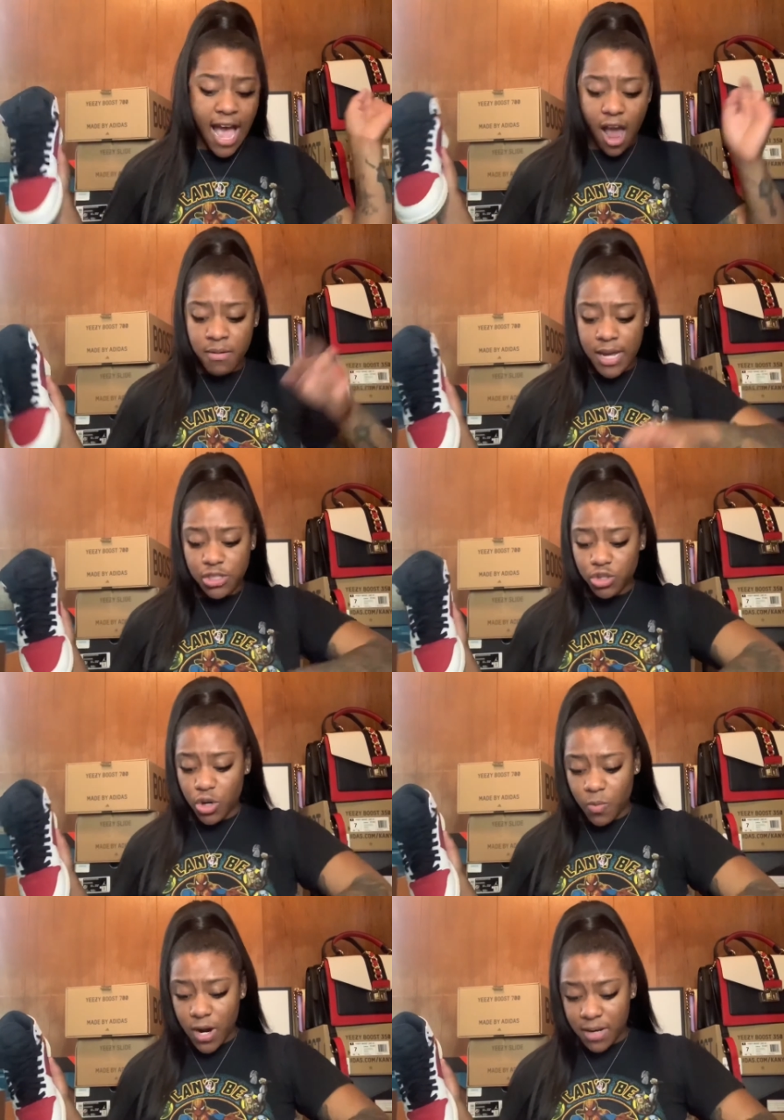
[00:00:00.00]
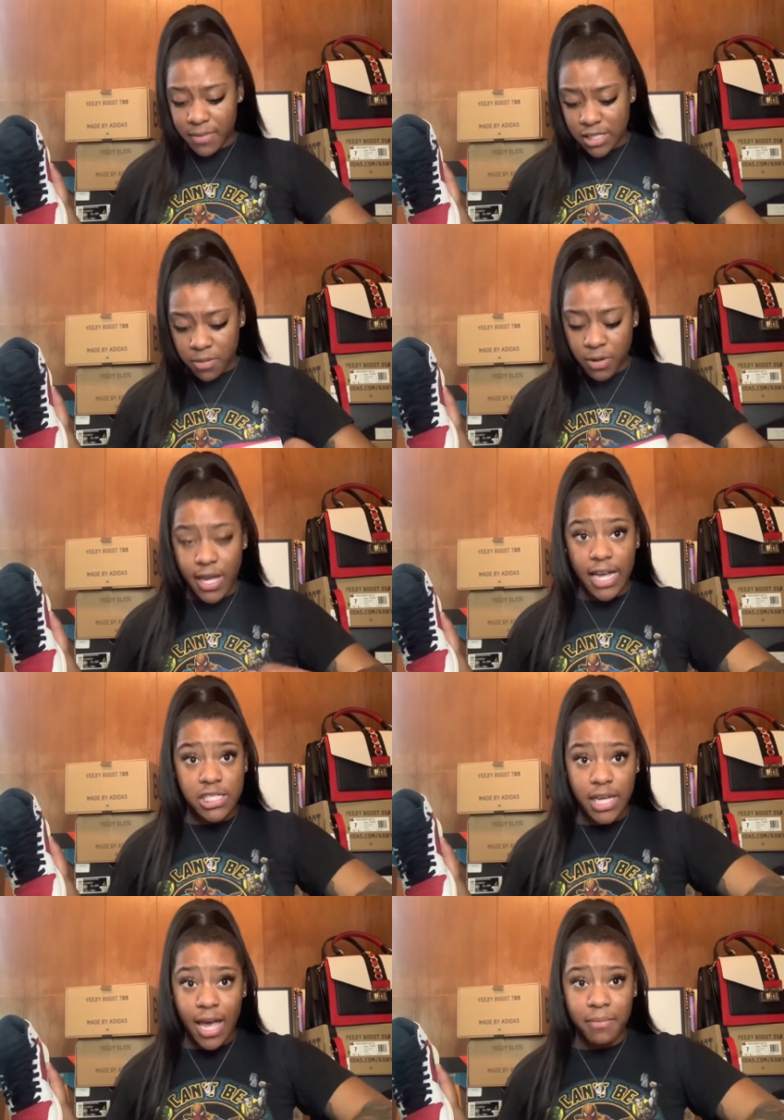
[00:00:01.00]
I'm not sure where the
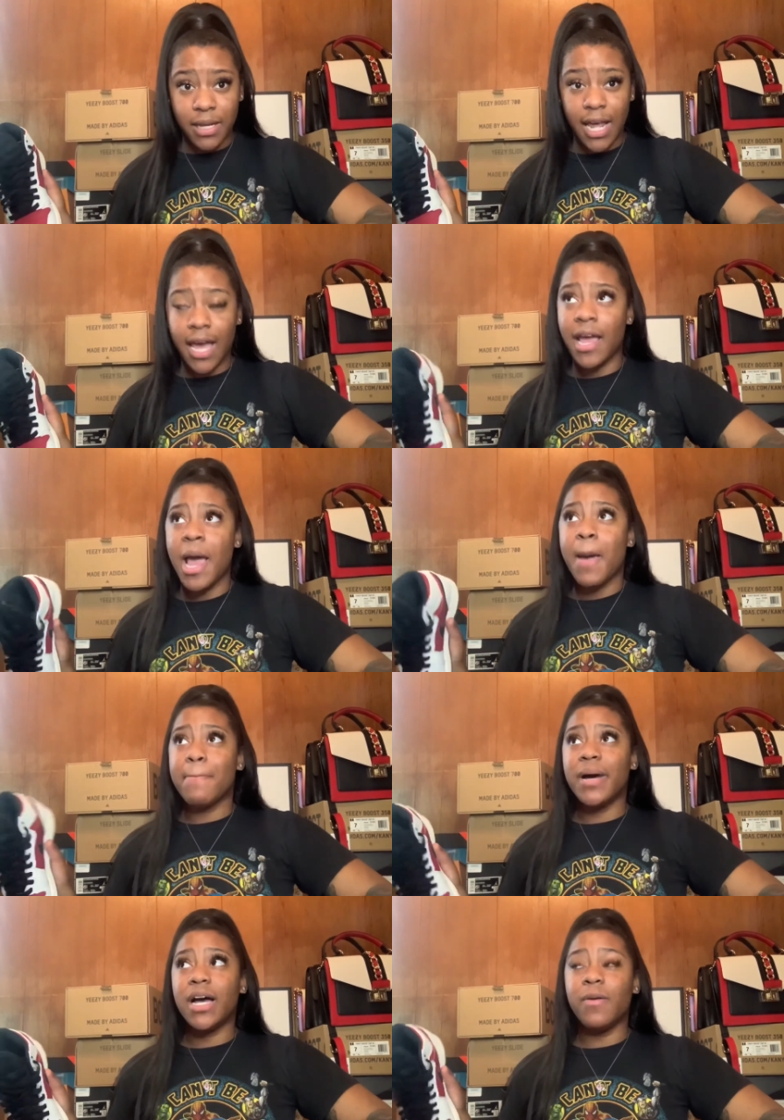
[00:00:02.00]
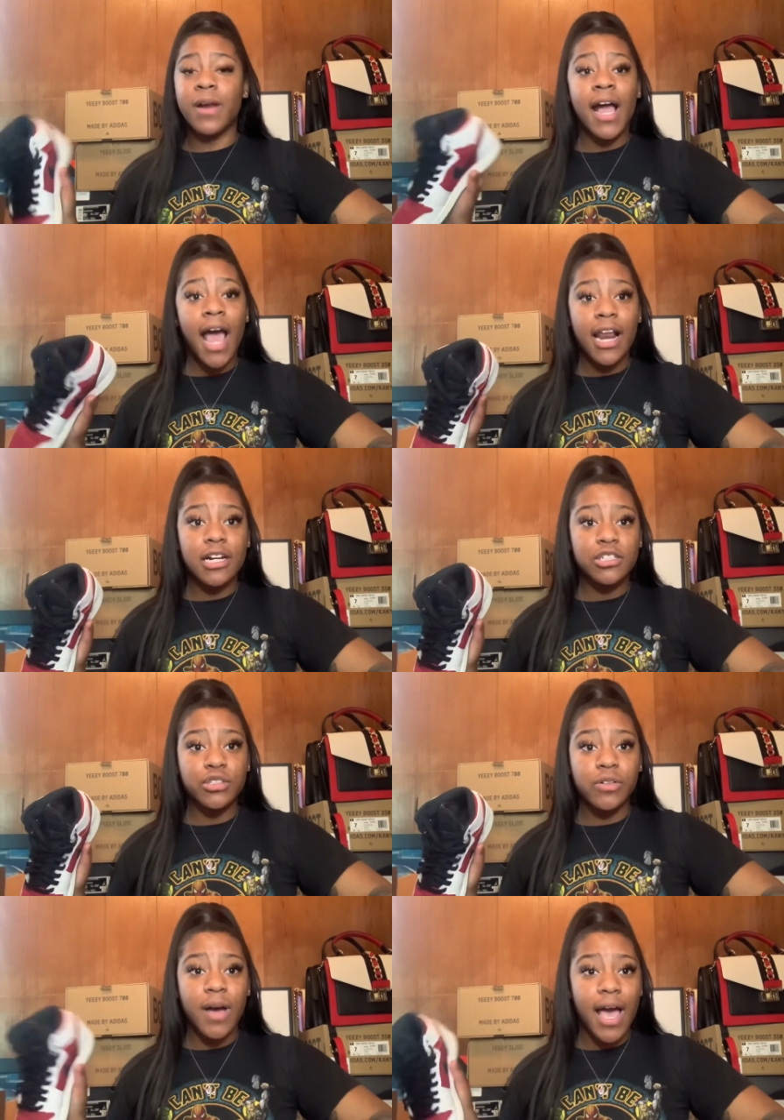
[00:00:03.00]
miscommunication came in at, but when I got out of
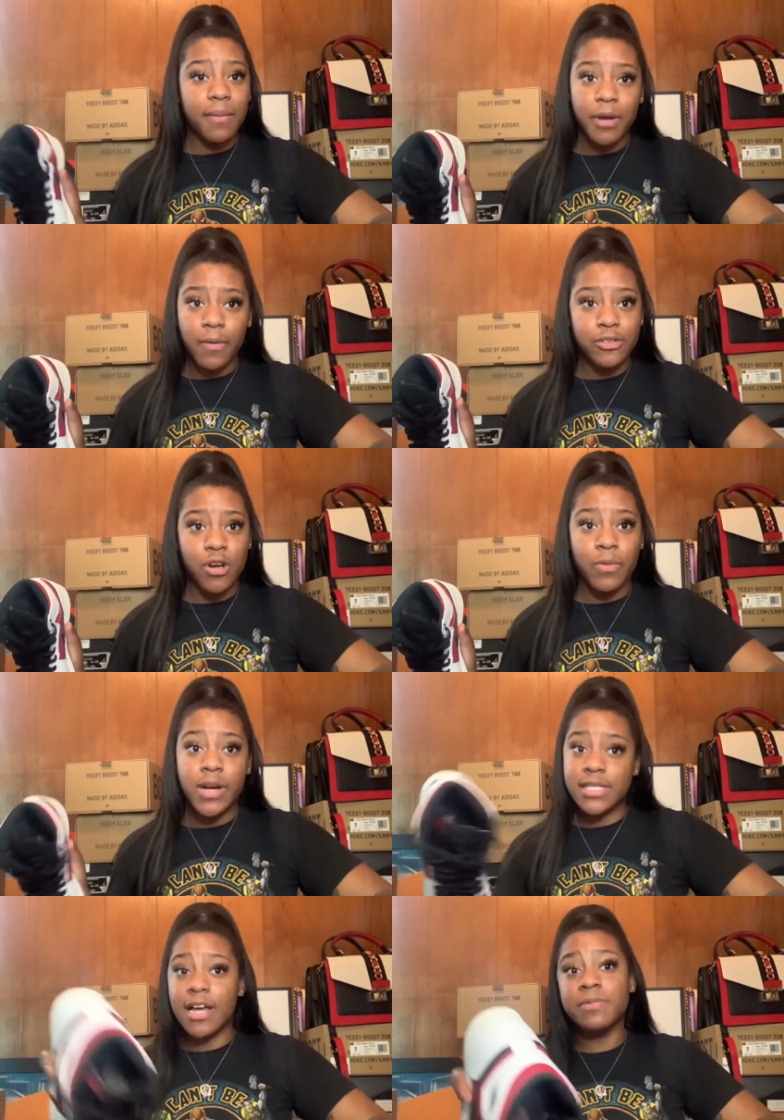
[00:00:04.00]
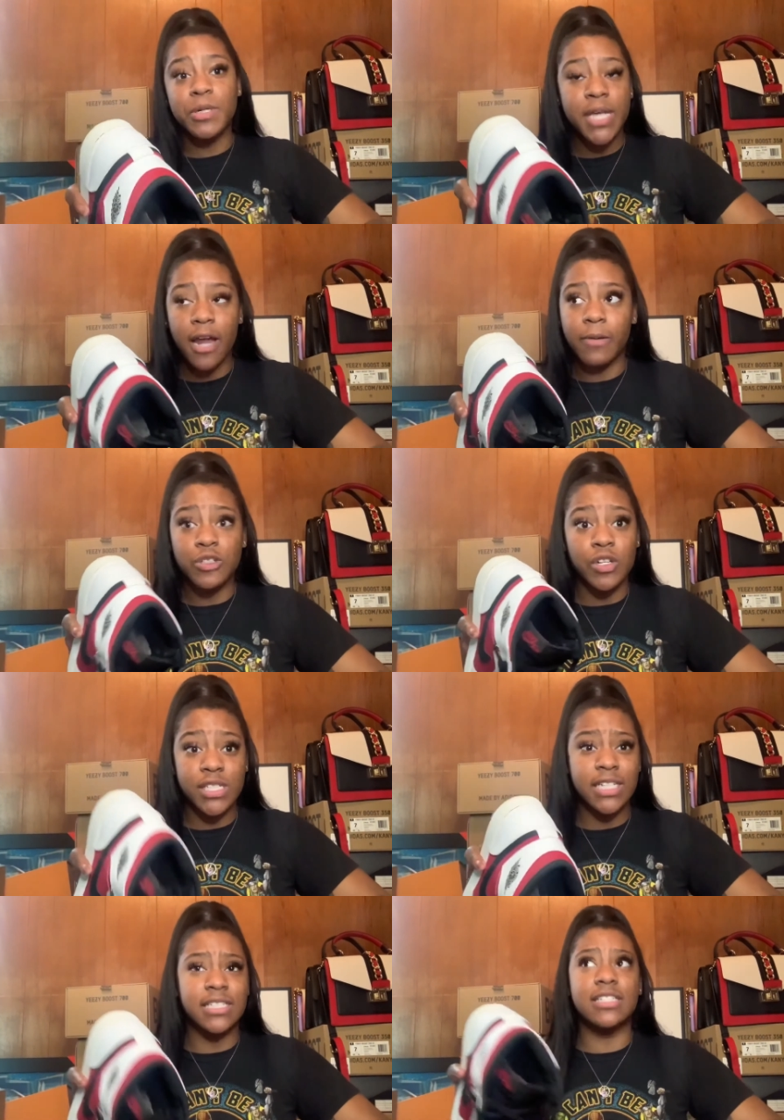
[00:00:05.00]
school, I had a pair of retro ones and I was supposed to have a retro
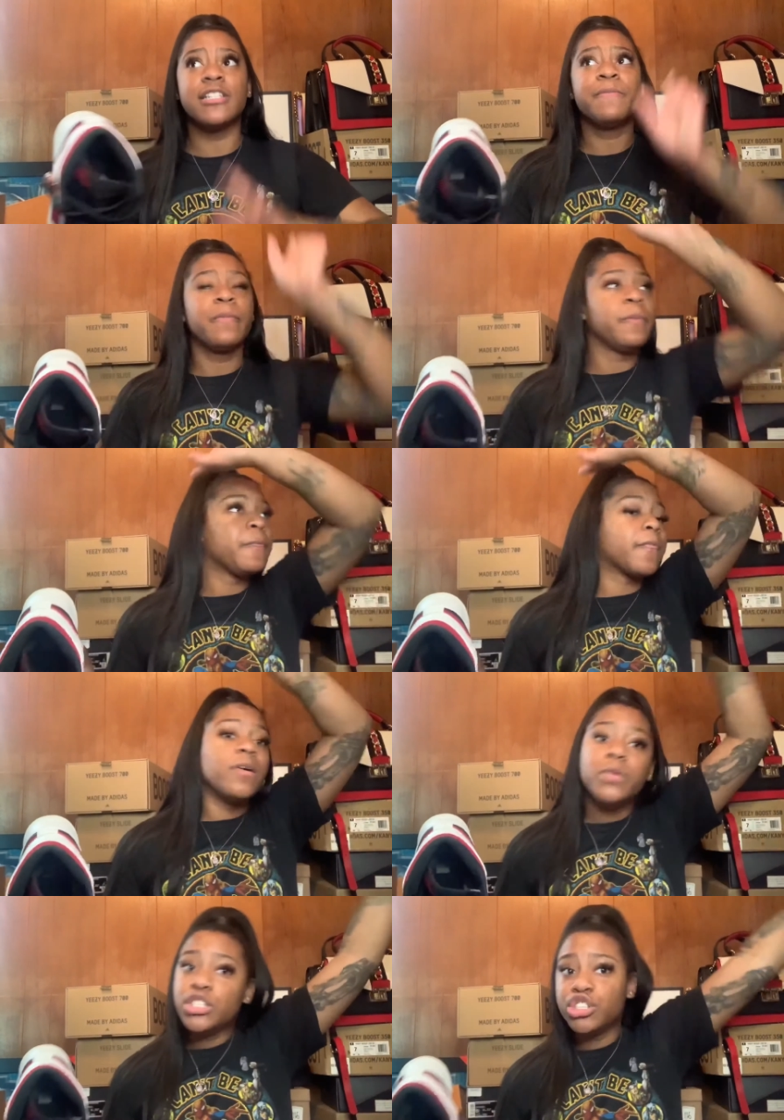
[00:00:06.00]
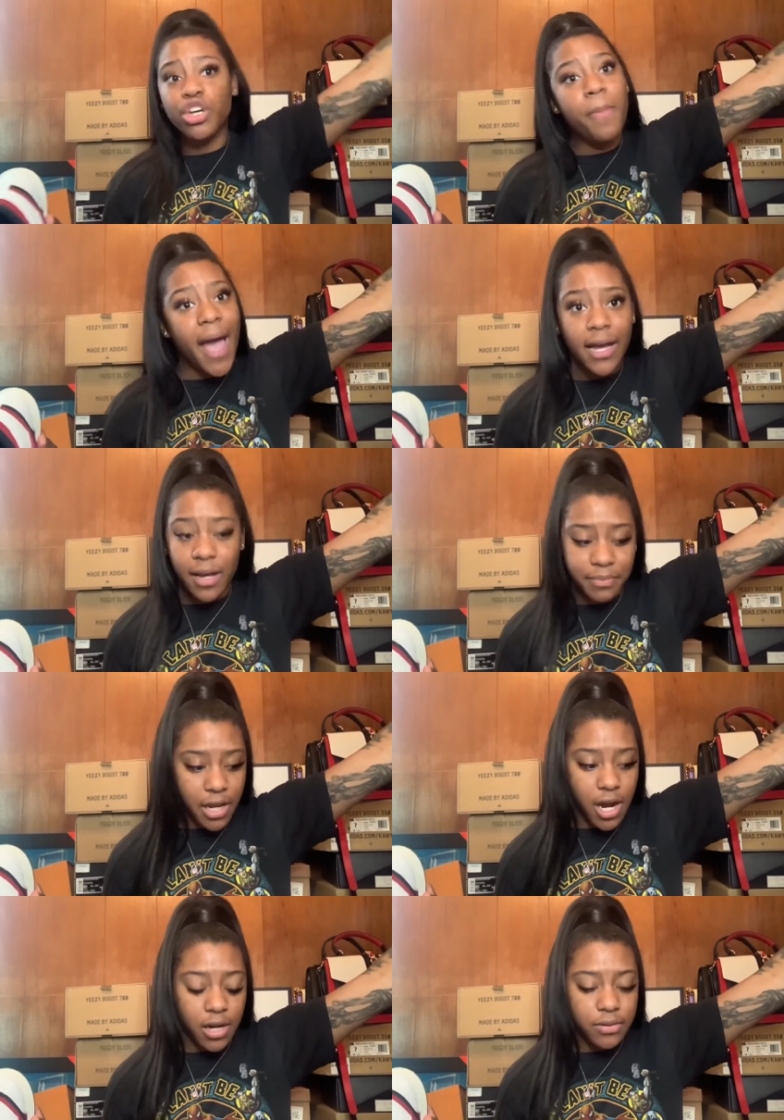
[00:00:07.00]
sixes. We shoot back up
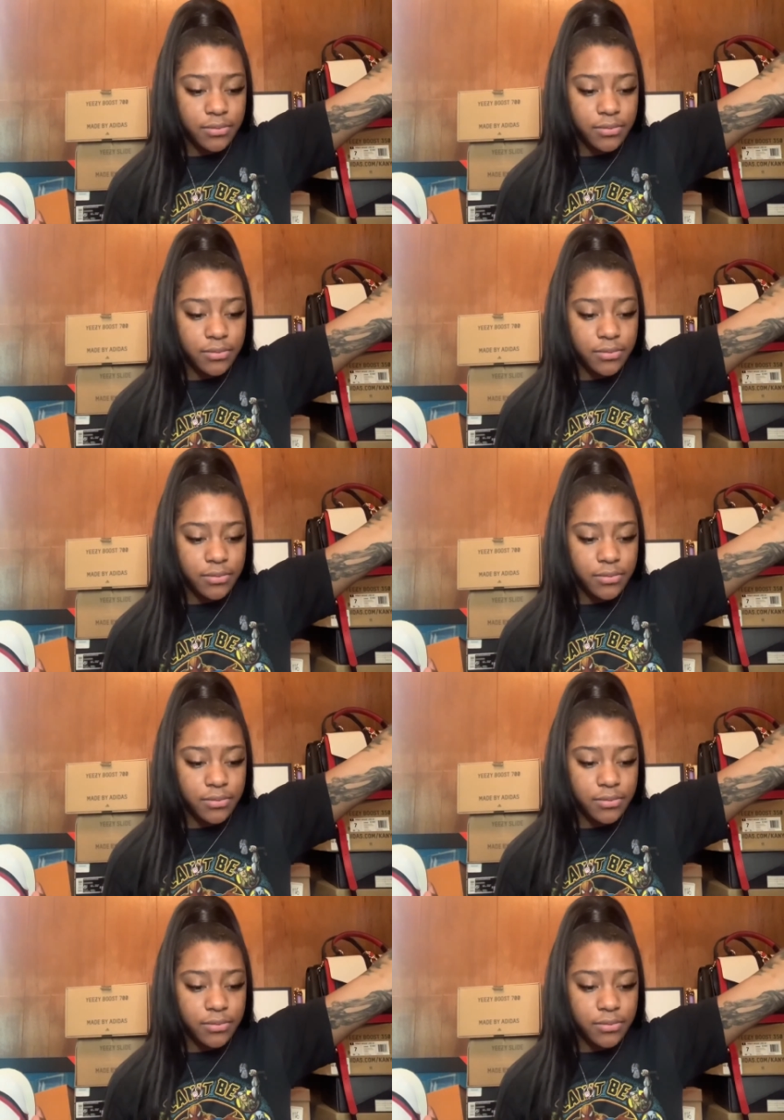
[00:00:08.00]
there.